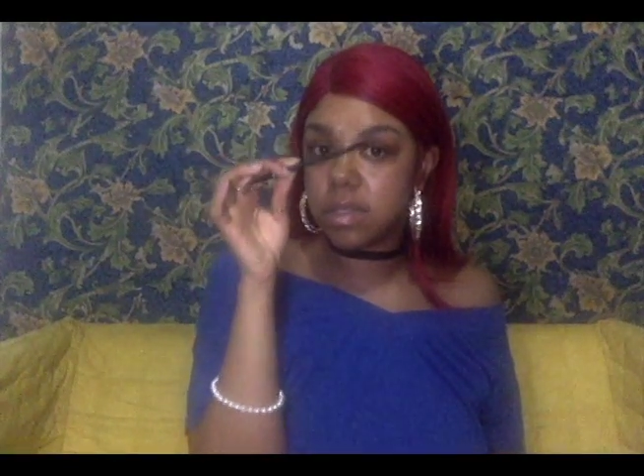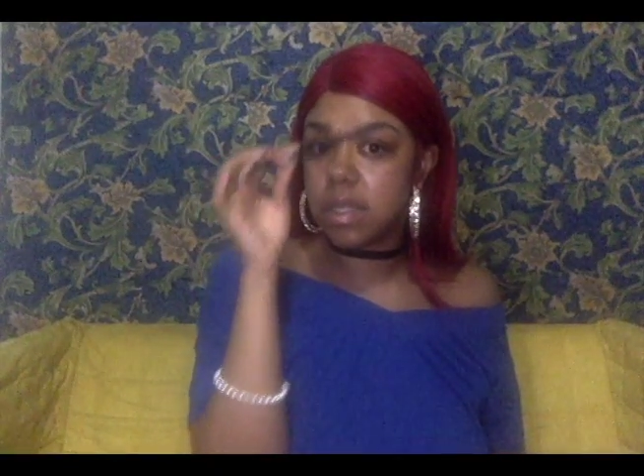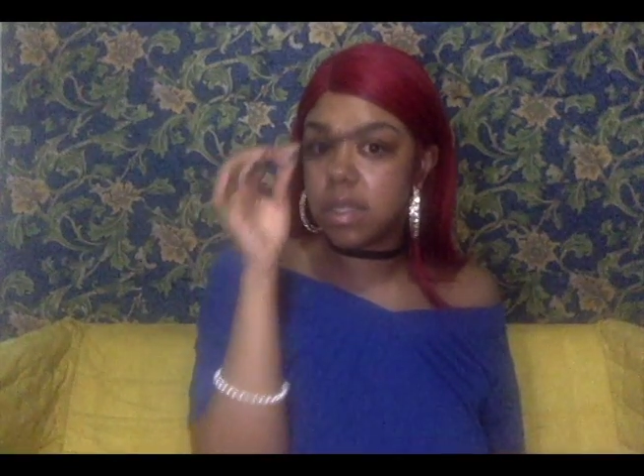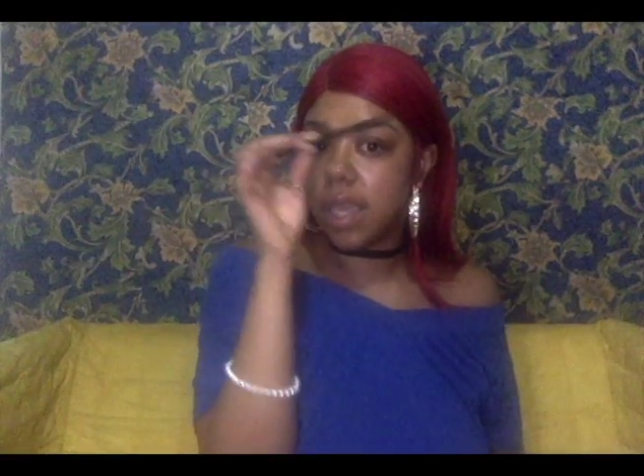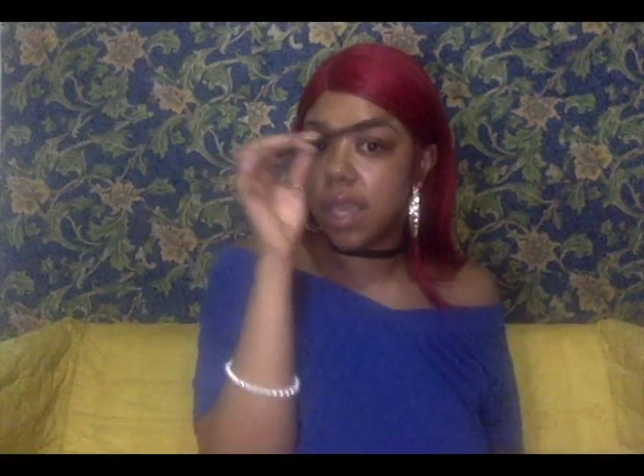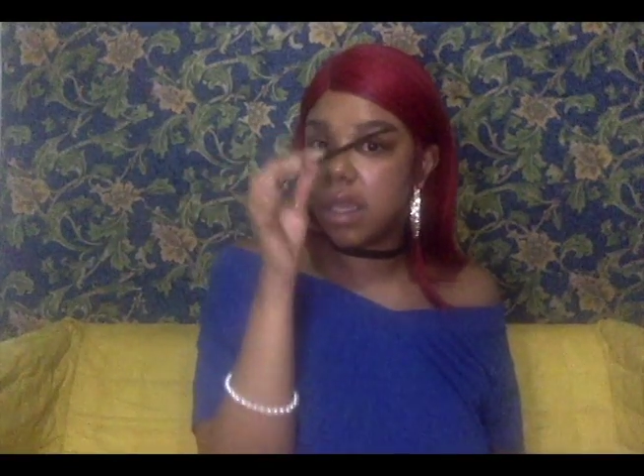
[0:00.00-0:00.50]

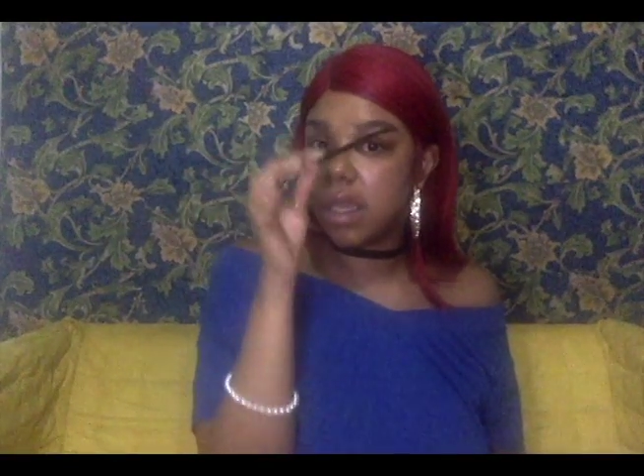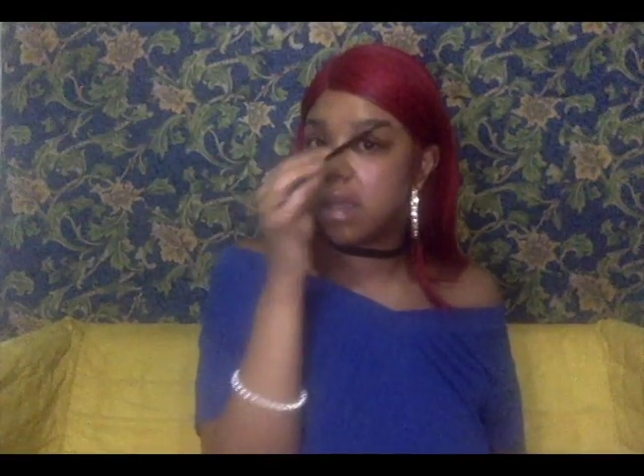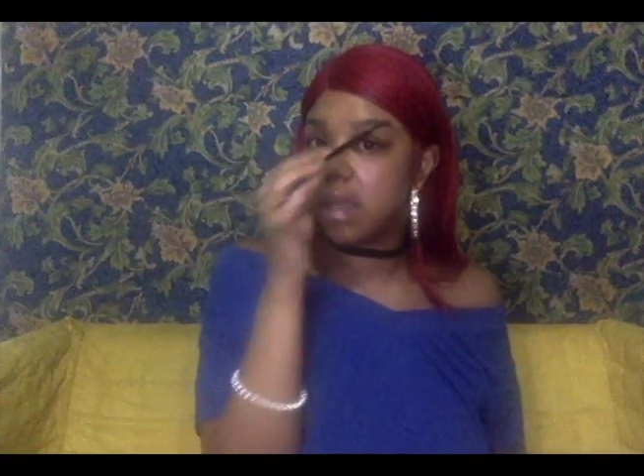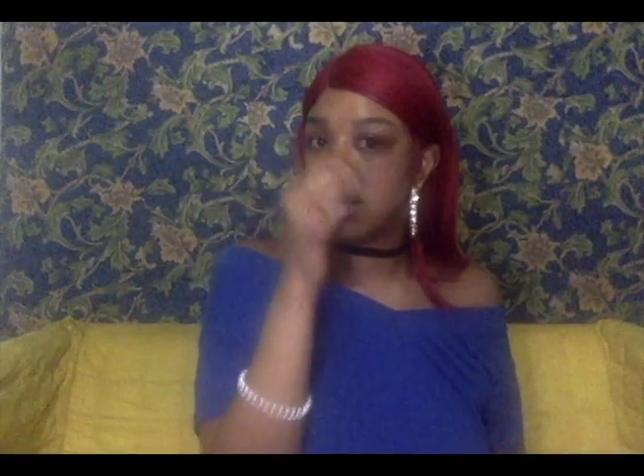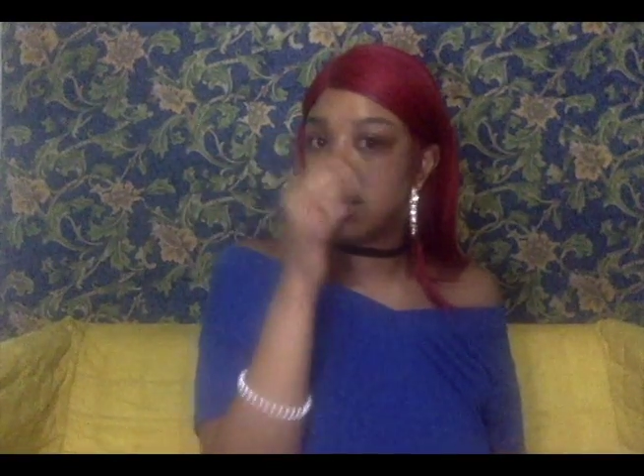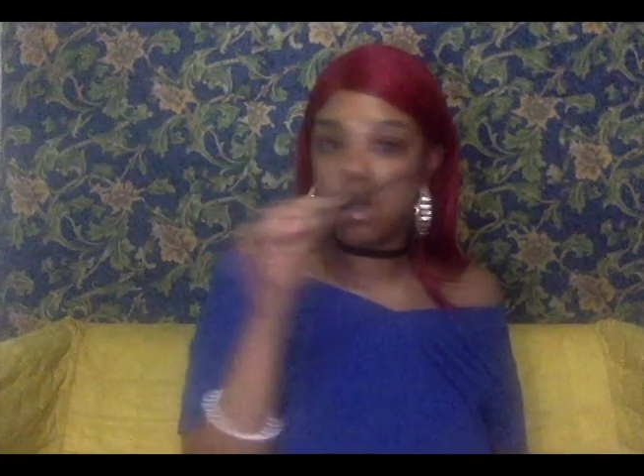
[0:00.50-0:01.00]
to like
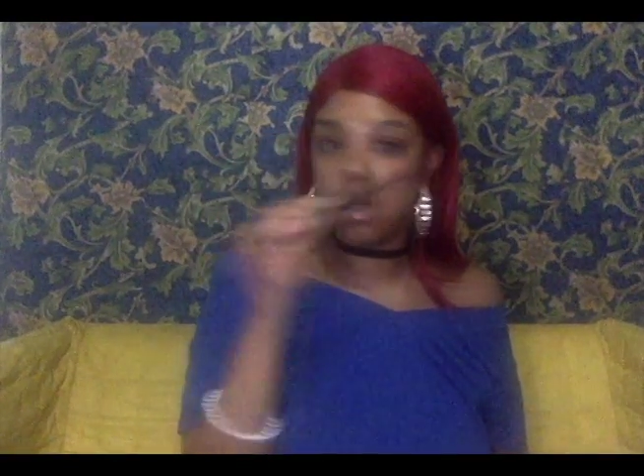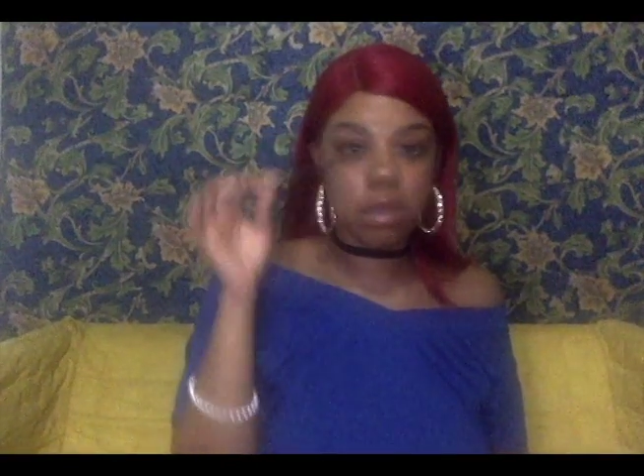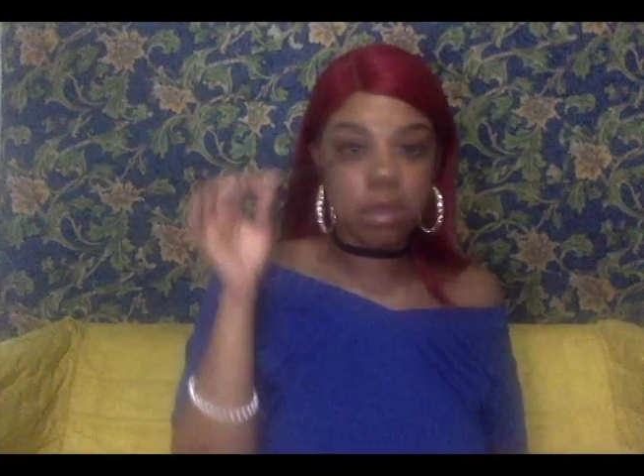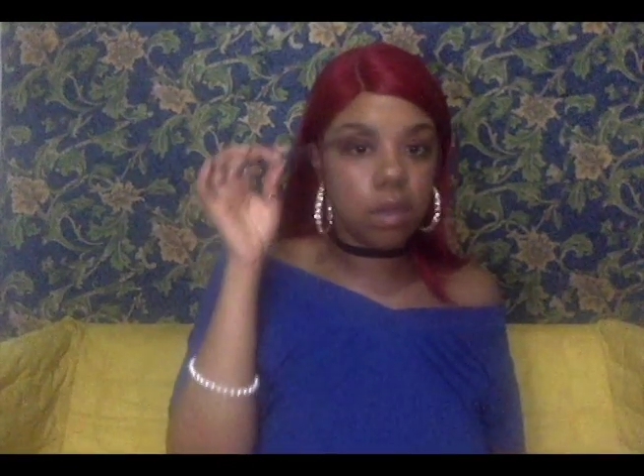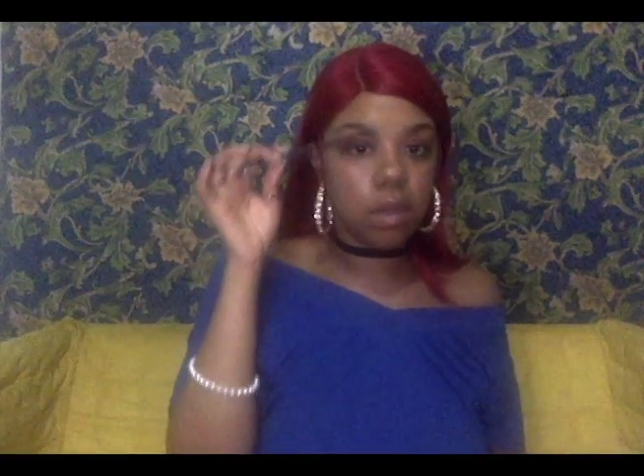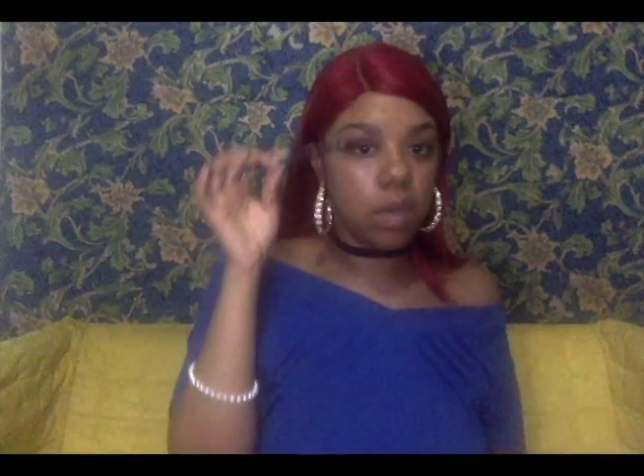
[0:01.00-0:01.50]

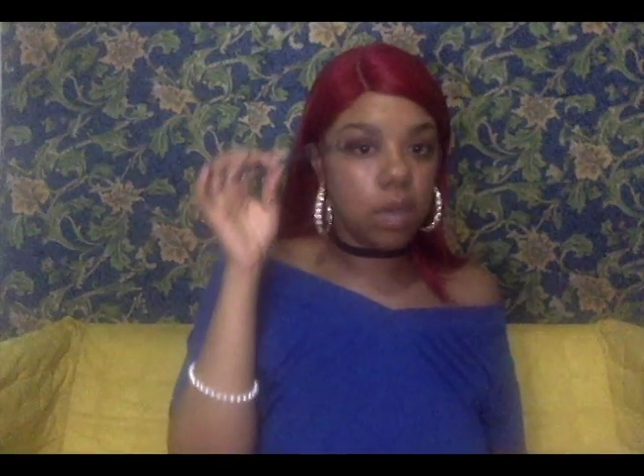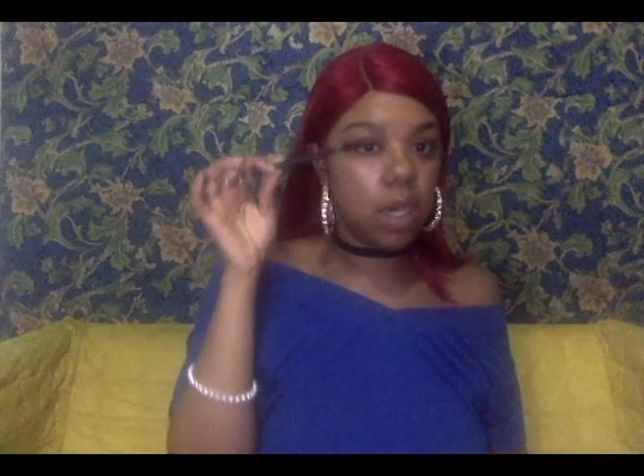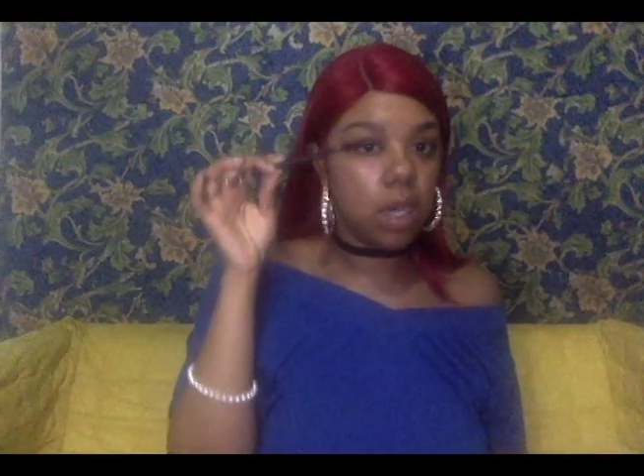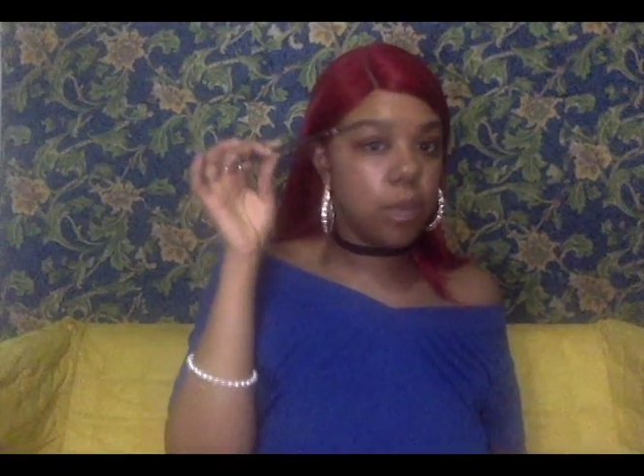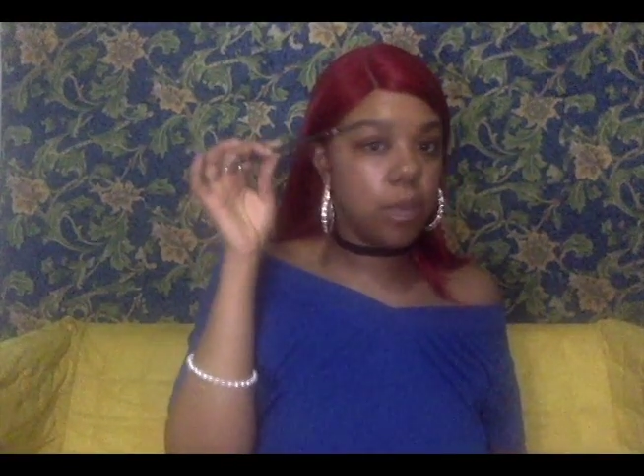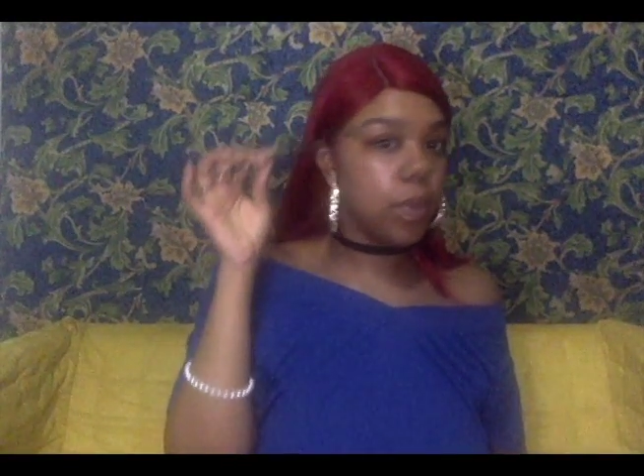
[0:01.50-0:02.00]
go up.